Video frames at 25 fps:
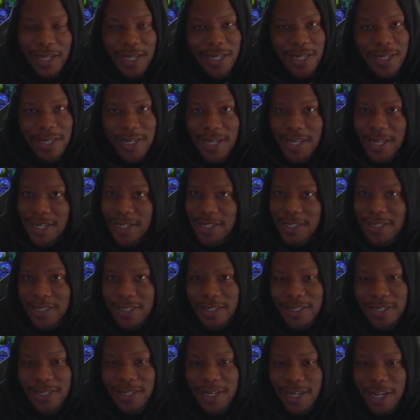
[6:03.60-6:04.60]
and that,
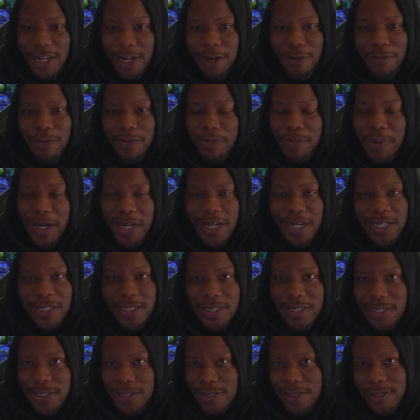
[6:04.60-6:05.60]
and everybody
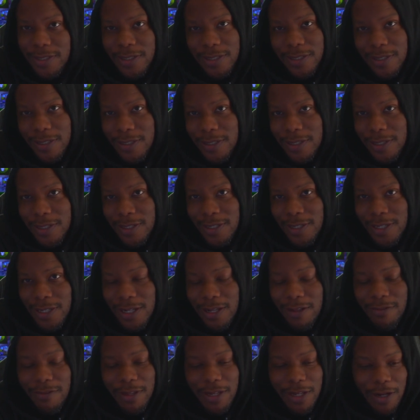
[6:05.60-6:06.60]
sees it.
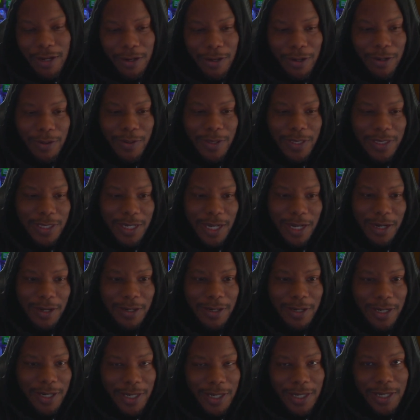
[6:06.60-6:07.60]
If that whole
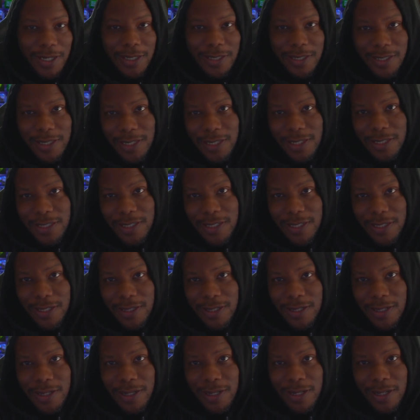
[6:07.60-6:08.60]
entire league sees it,
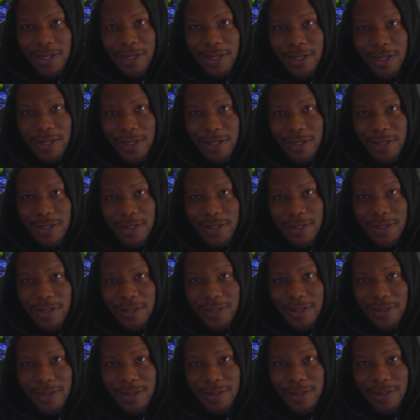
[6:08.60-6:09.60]

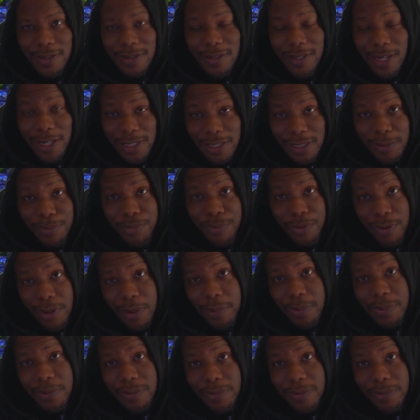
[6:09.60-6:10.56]
that's a problem.